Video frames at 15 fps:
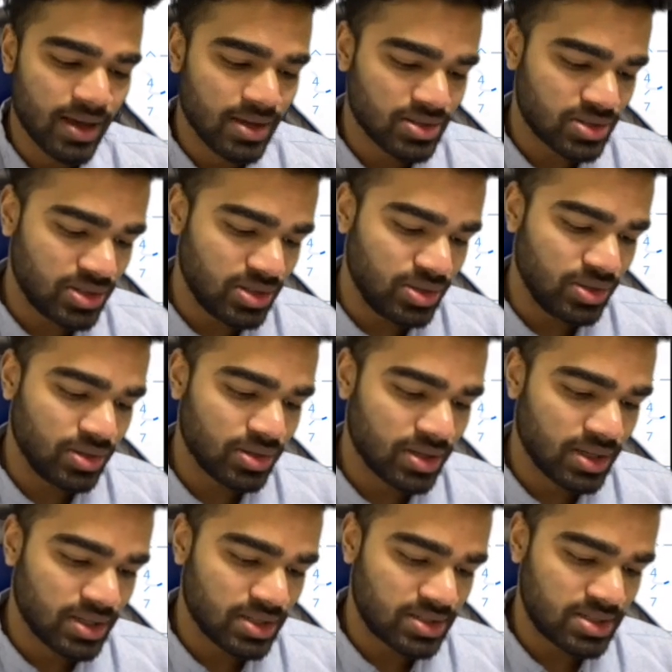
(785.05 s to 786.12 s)
So you do
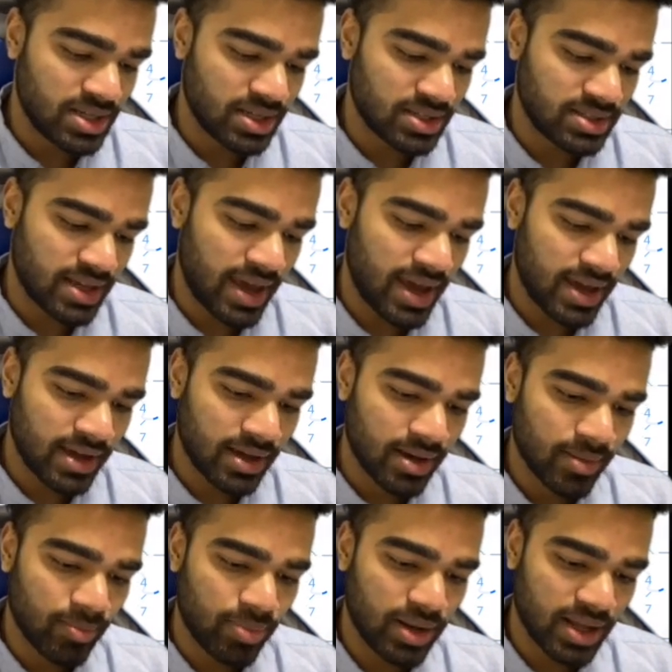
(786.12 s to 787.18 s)
6a
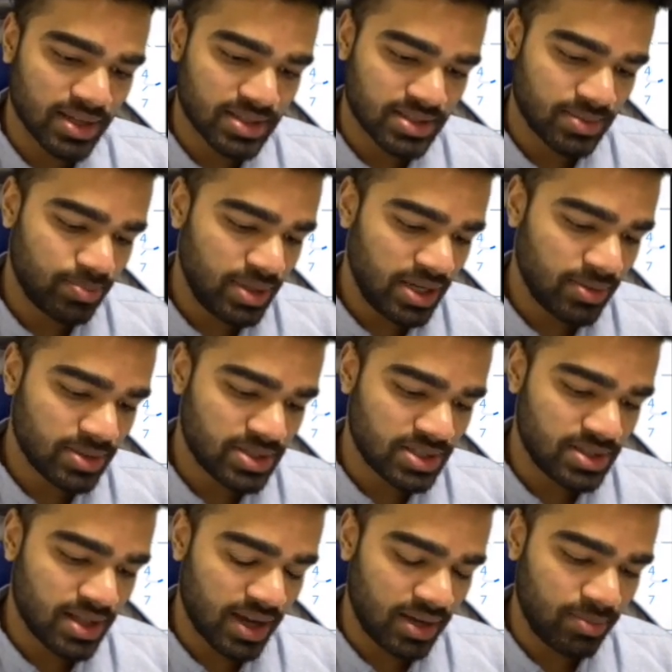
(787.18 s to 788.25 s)
plus b, which is
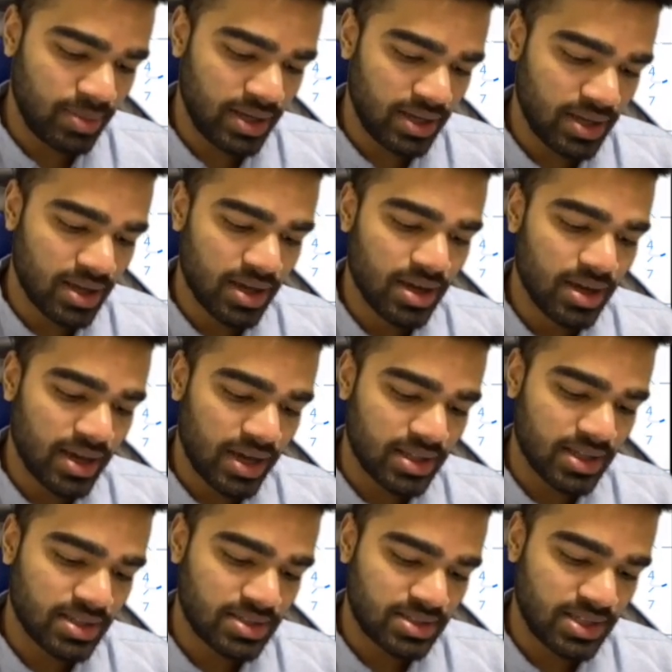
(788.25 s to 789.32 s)
9b, and then
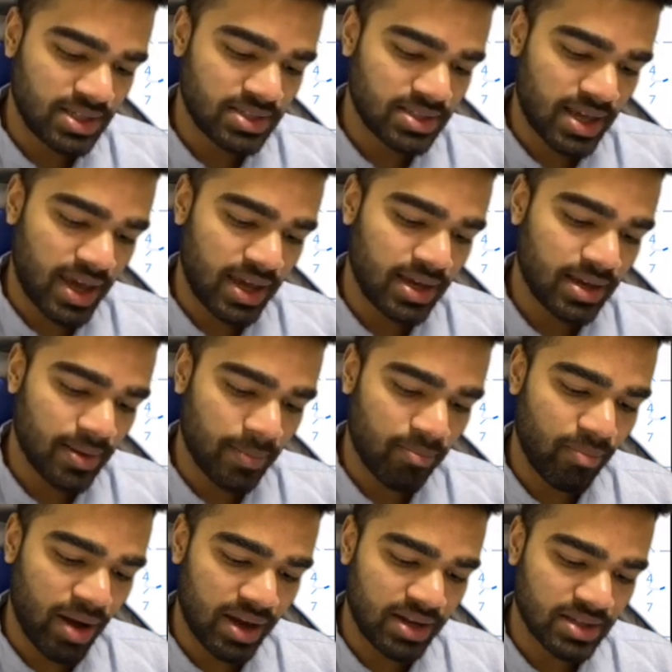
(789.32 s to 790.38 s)
6a
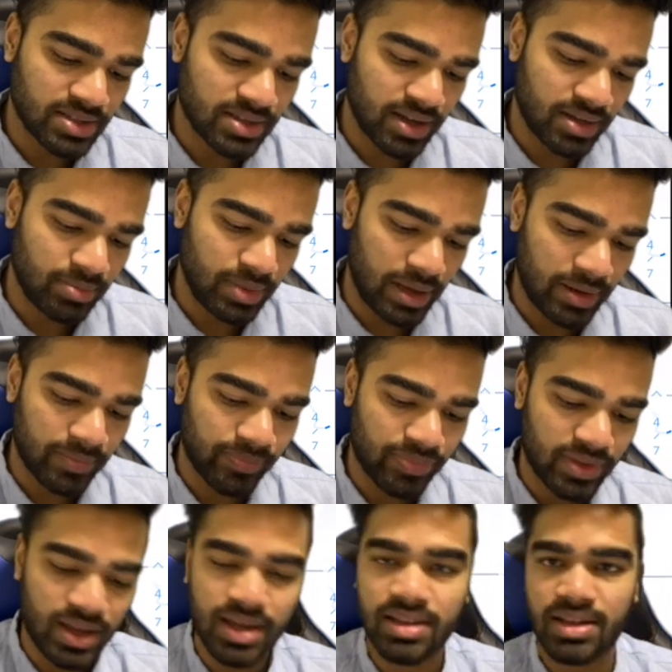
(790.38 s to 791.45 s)
minus 9b.
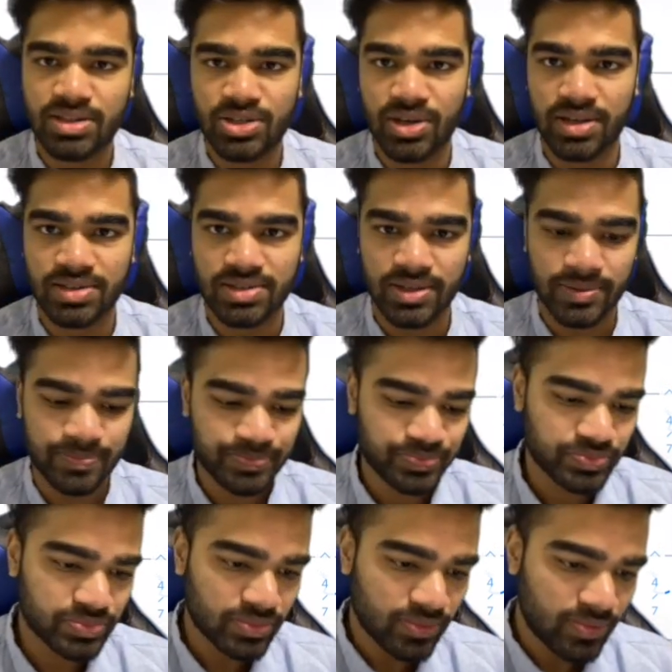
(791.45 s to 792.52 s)
And that's your answer.
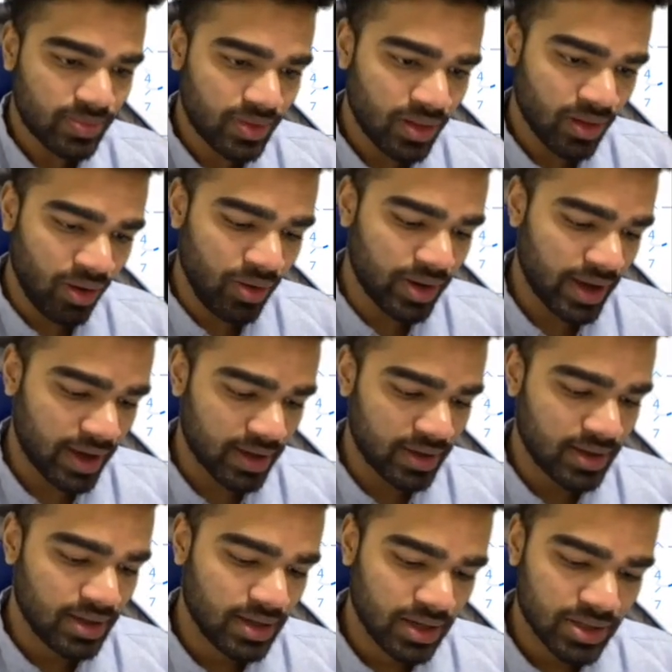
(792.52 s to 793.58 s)
Okay,
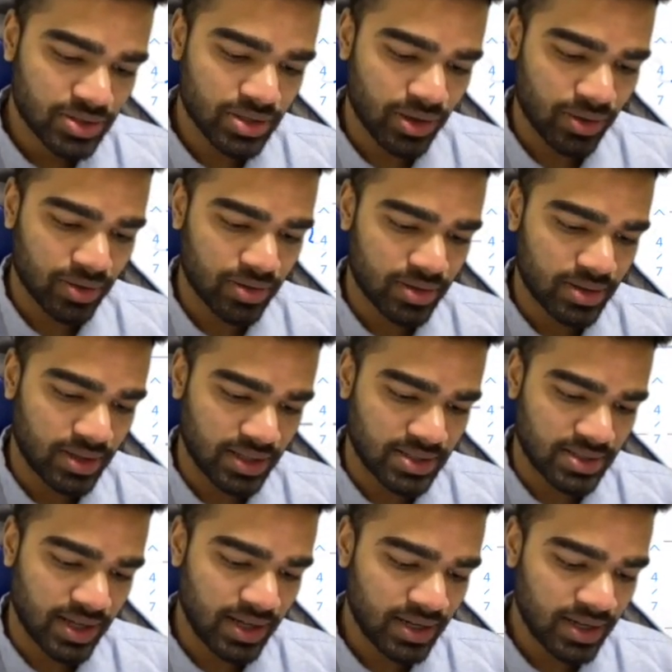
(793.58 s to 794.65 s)
so that's
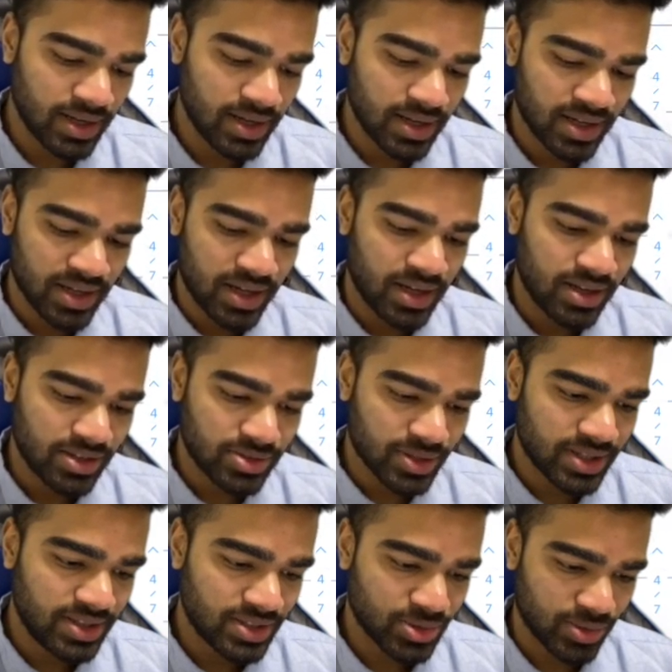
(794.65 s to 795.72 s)
done. Let's look at
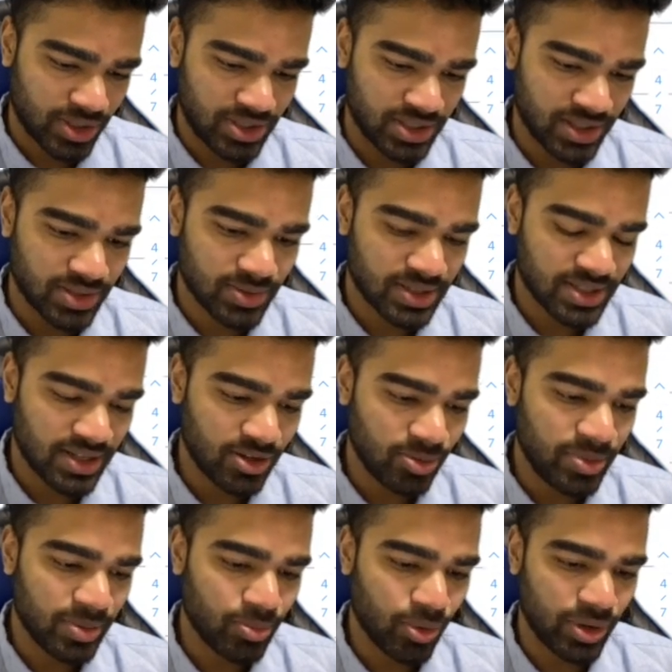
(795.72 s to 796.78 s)
this question. This one's a little
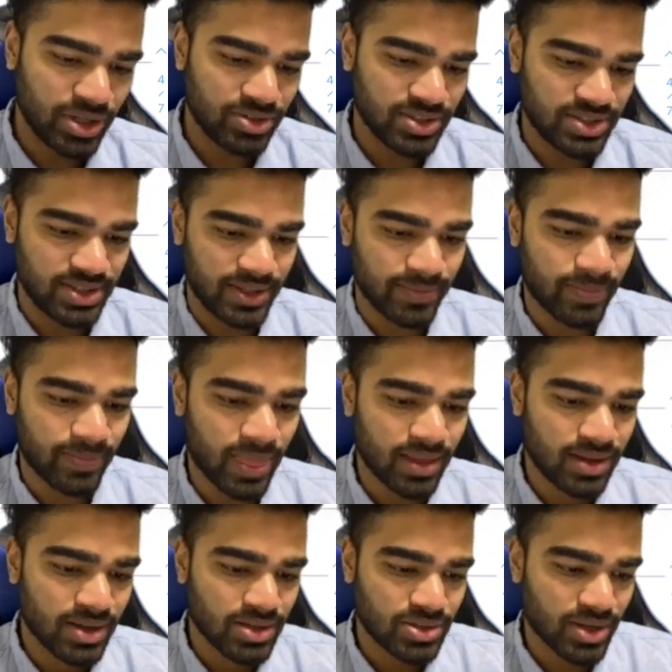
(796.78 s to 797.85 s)
bit more interesting.
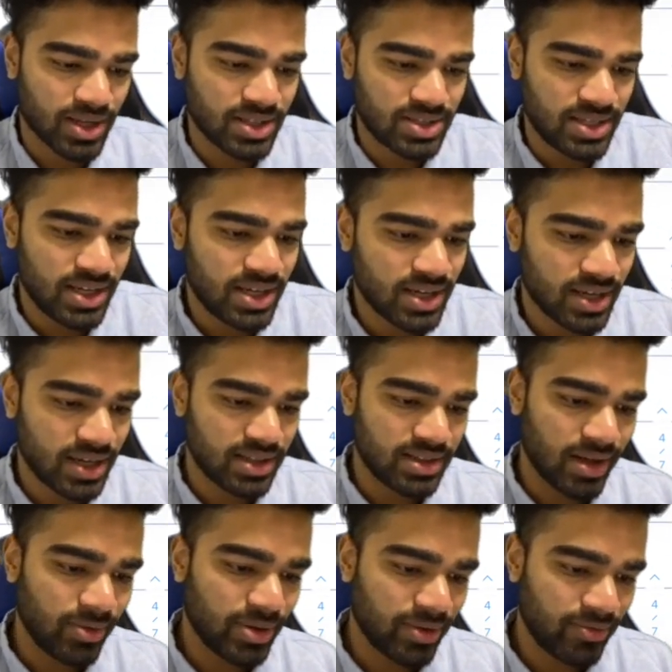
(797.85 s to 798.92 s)
So you can see now
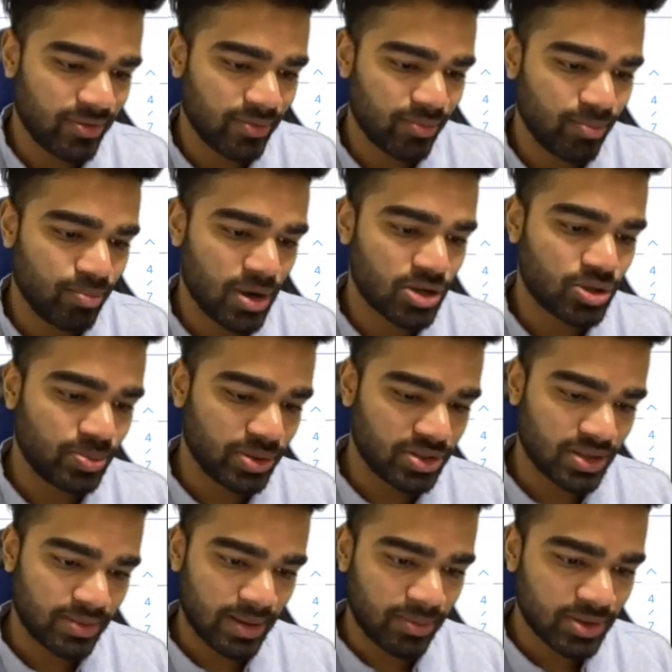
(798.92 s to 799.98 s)
you have multiple
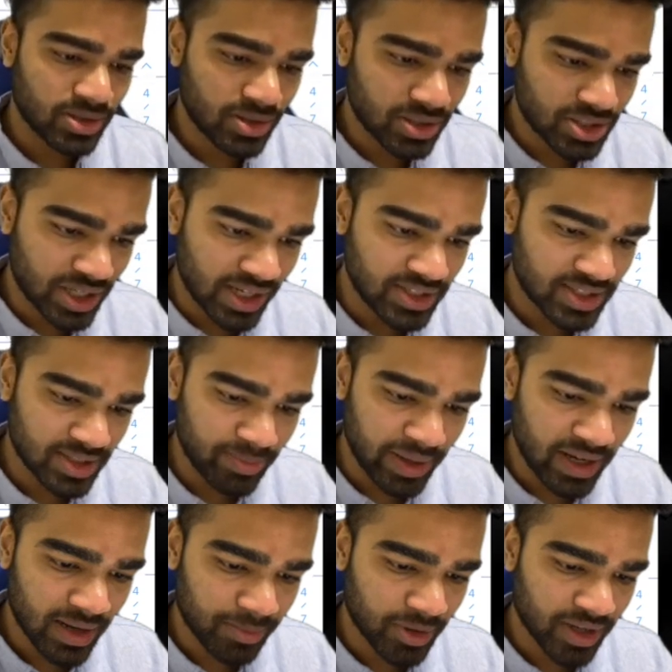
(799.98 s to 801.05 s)
terms. I'm going to change this a bit.
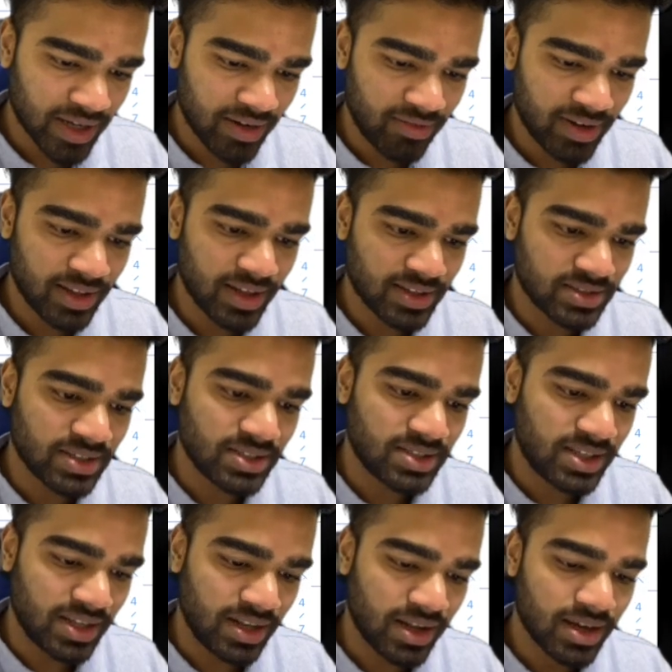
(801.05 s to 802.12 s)
I'm going to get rid of that
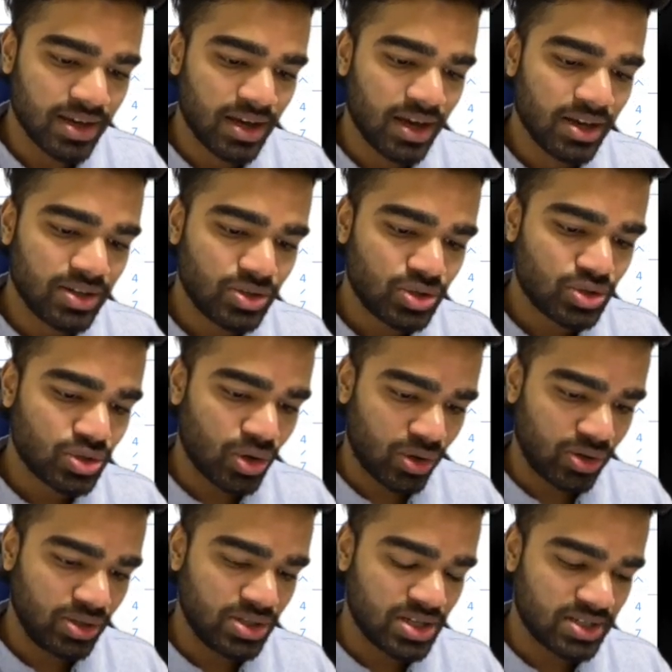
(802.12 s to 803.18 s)
16. So
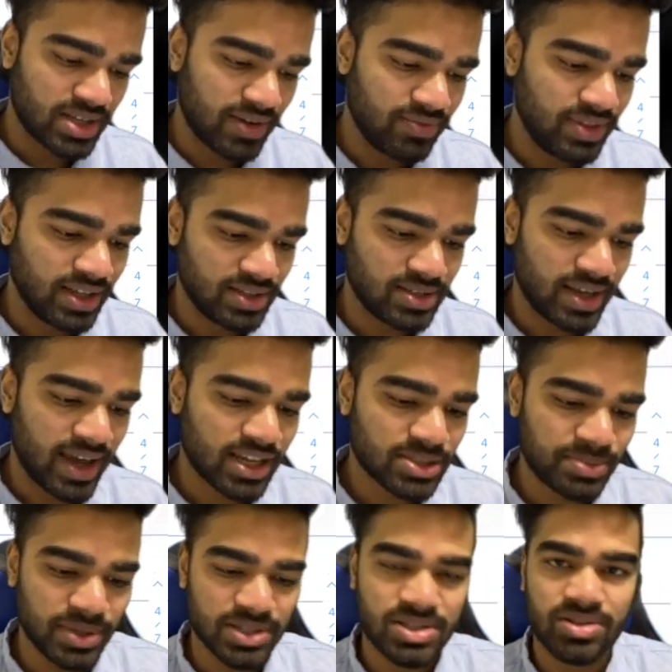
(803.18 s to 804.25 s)
you just have this x
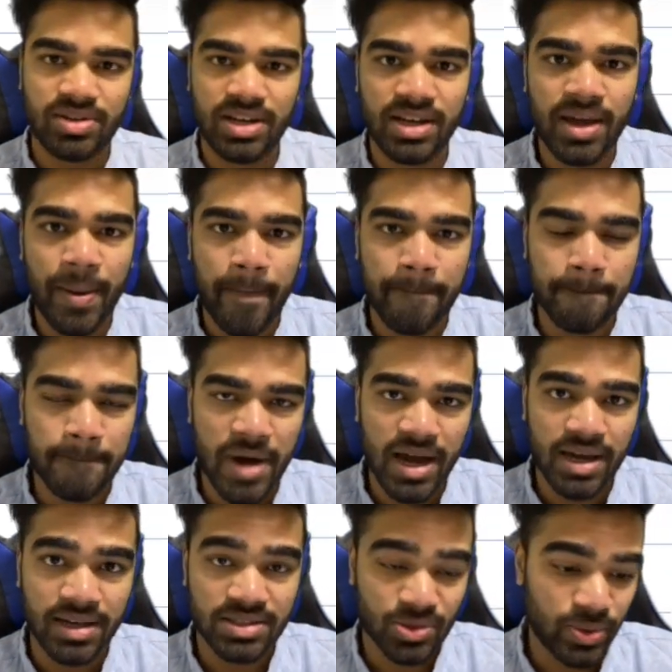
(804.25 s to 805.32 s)
plus 3
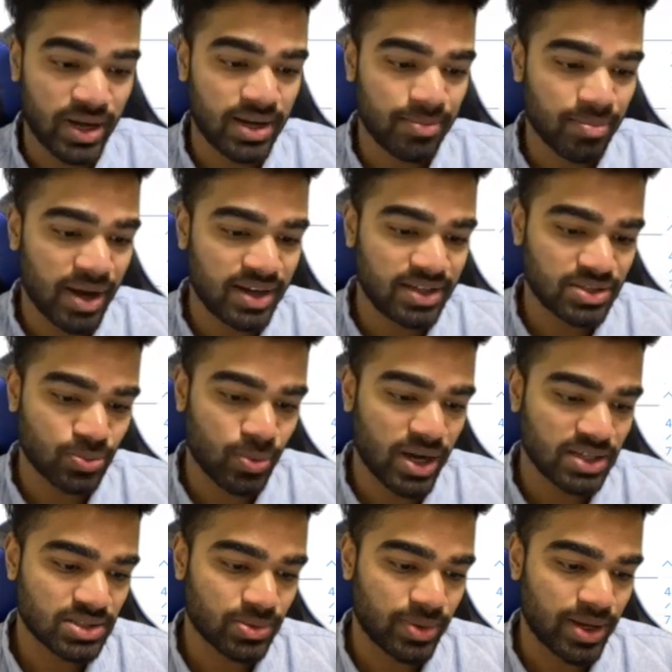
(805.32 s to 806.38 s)
squared minus y
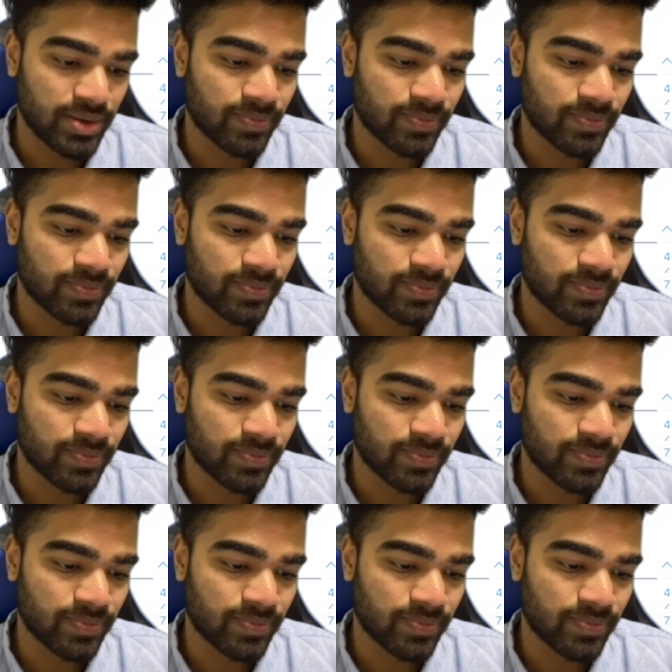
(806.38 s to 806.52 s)
squared.